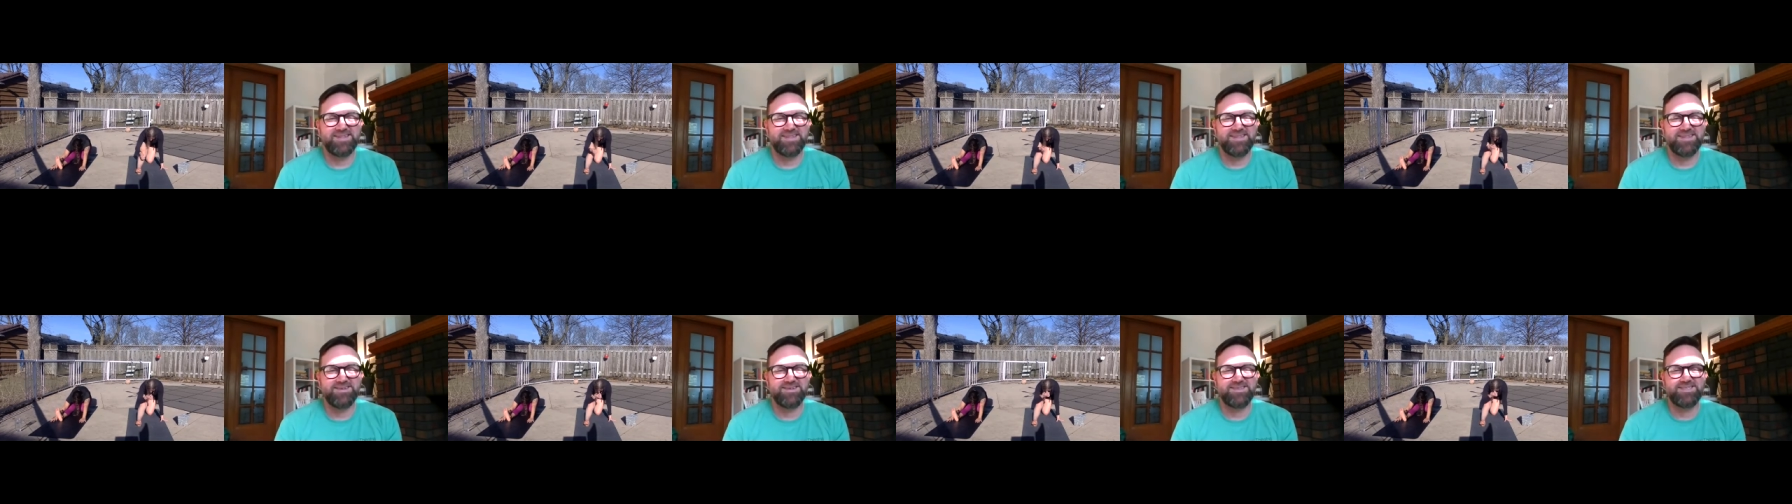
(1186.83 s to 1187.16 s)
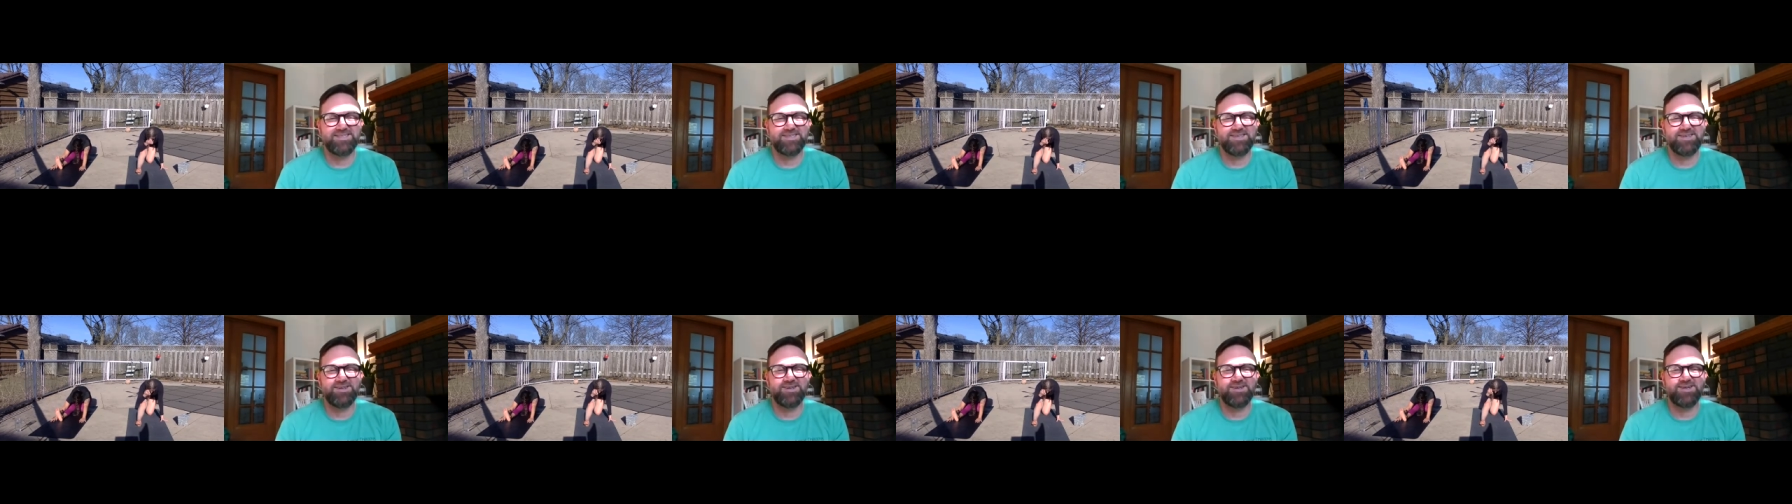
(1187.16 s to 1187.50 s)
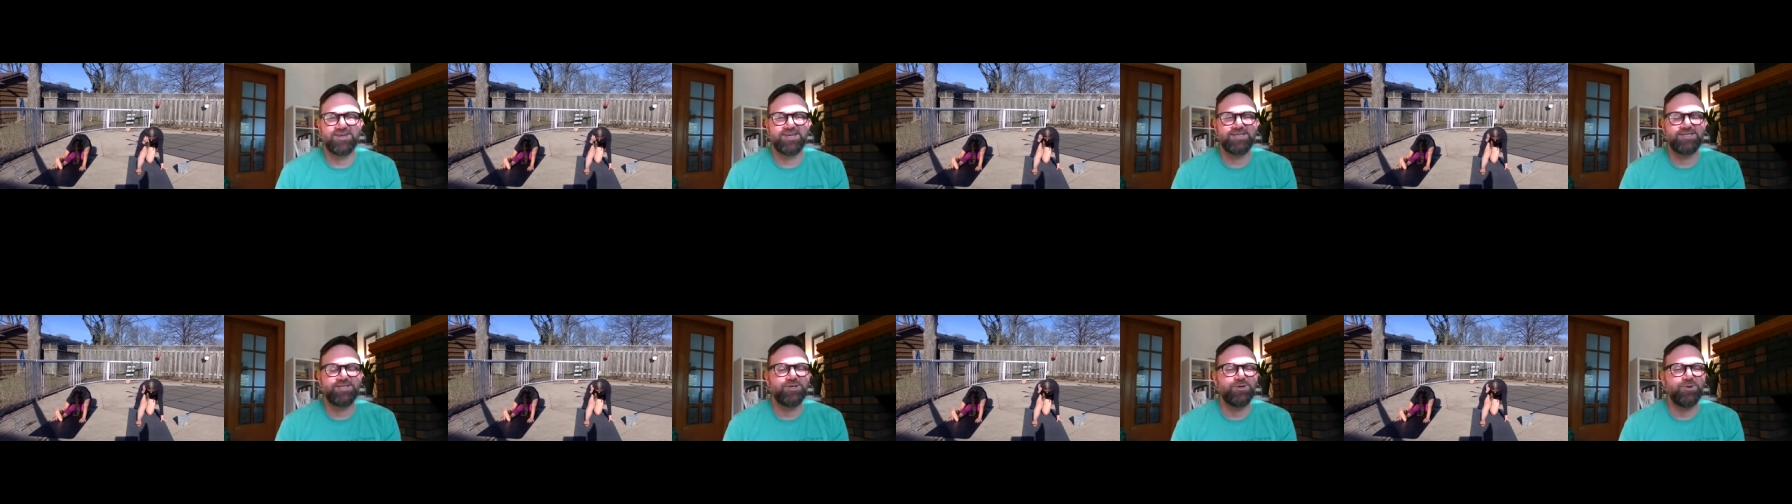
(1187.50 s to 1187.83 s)
Looks
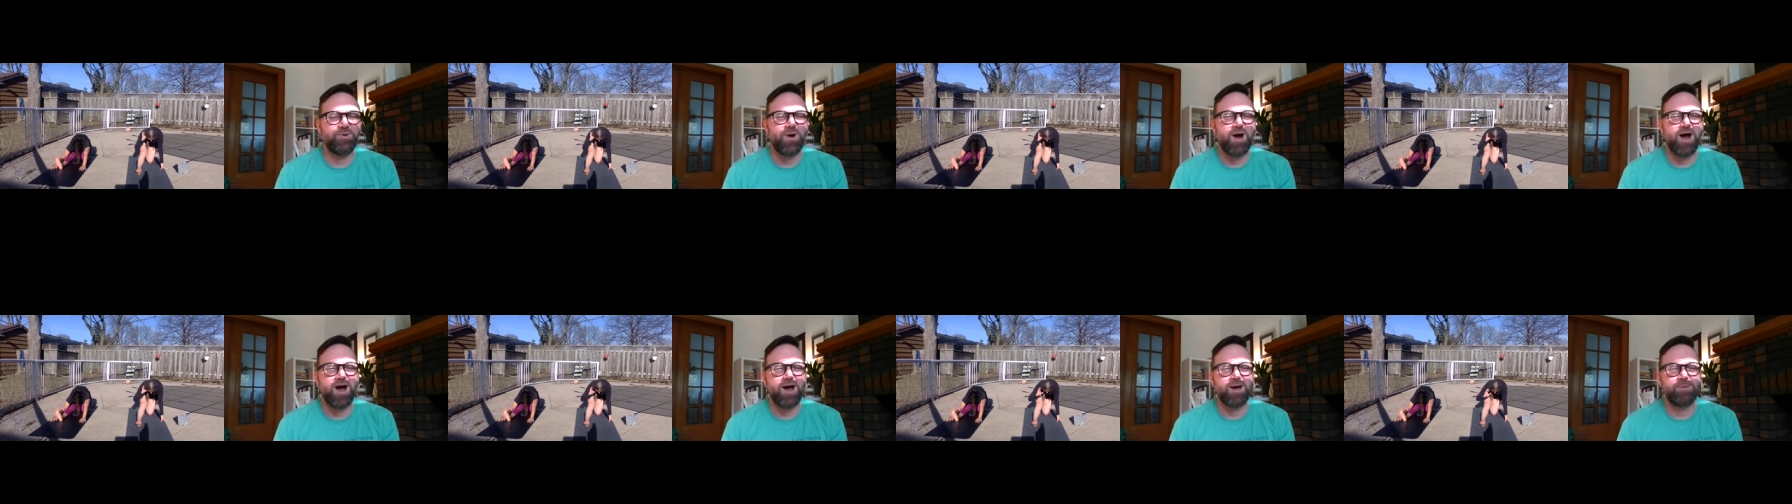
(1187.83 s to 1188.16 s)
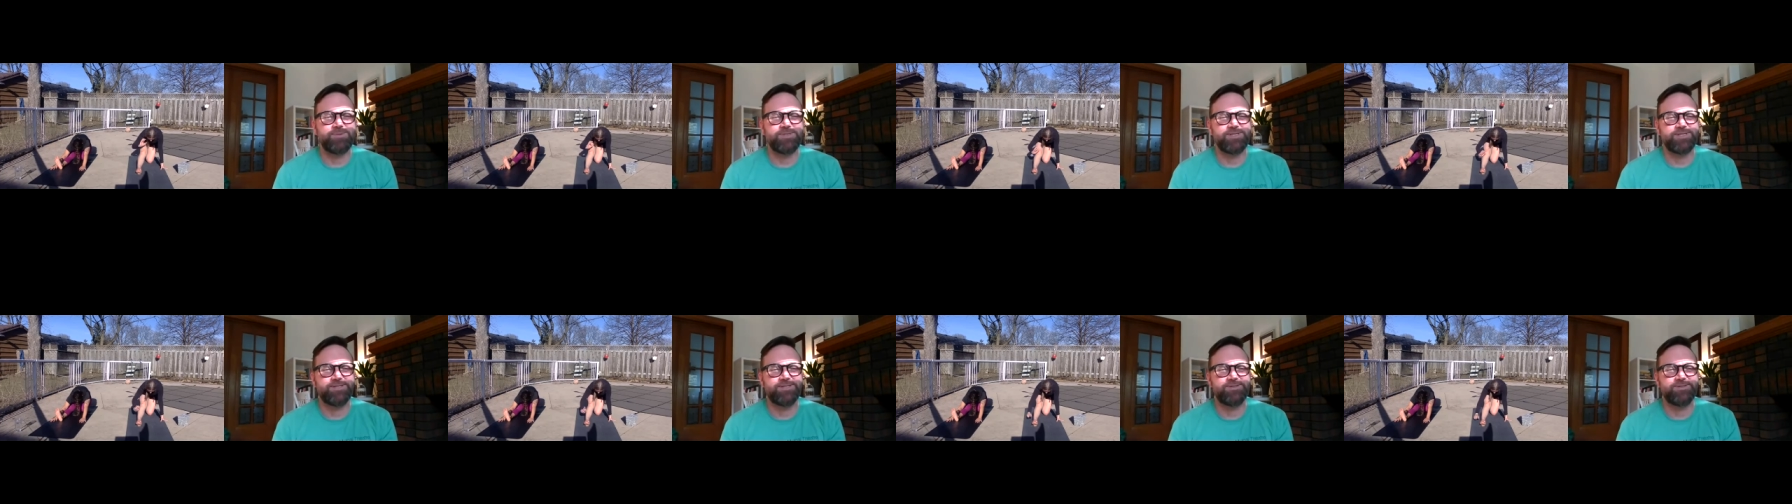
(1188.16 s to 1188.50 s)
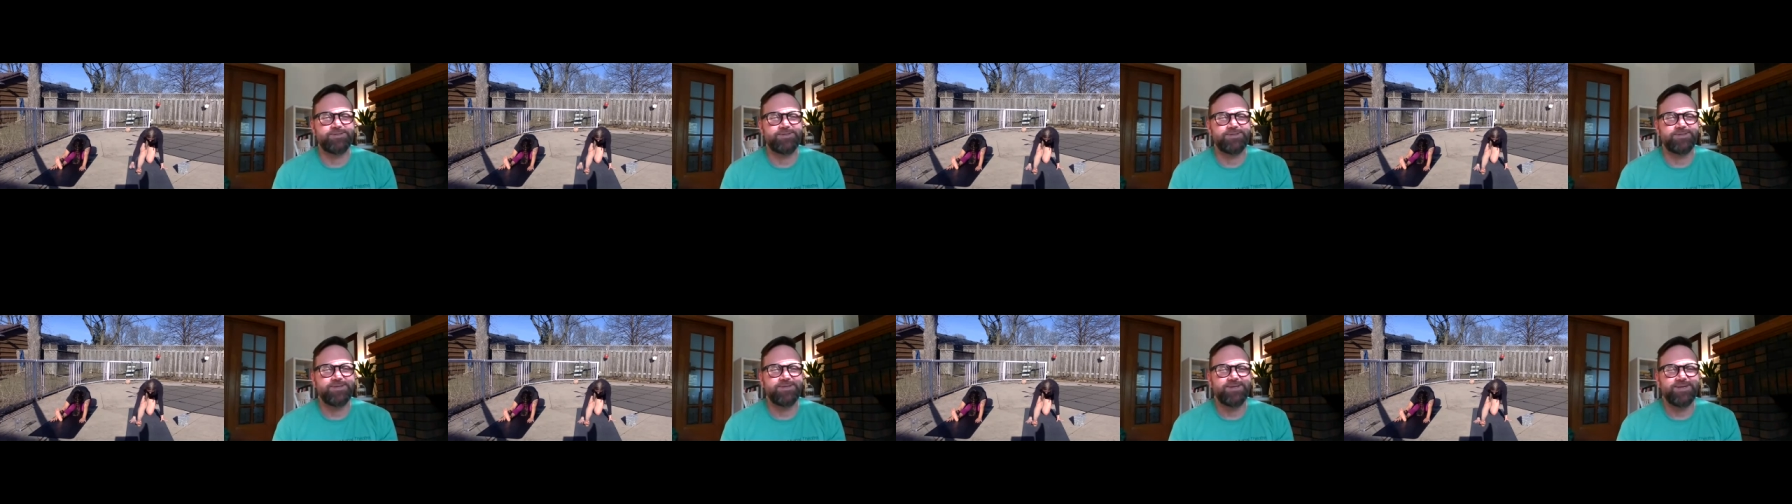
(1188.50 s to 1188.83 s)
good. 2
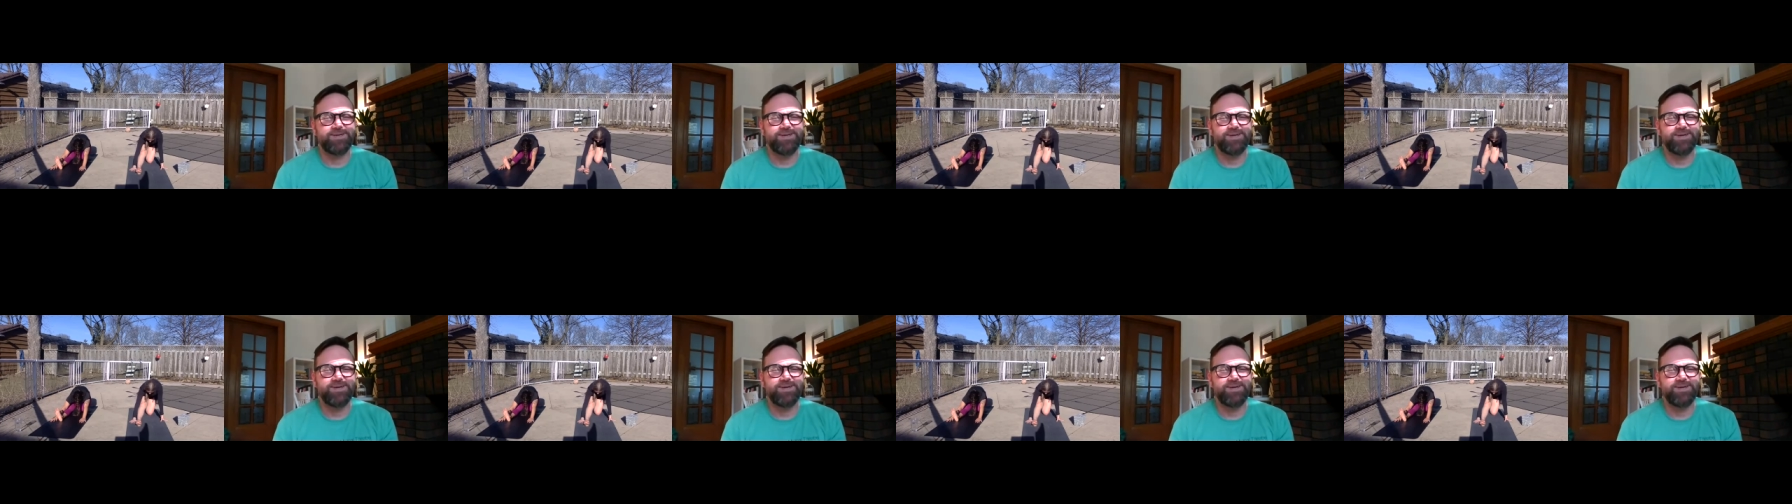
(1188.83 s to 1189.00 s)
options.